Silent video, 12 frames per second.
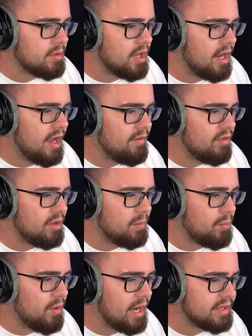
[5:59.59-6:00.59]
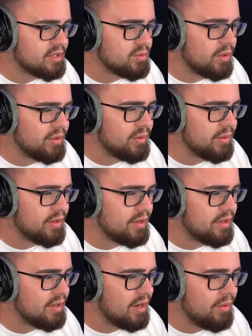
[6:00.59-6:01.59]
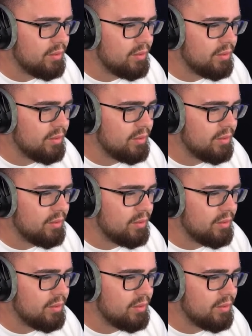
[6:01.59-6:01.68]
glad I have a little practice run going on here. I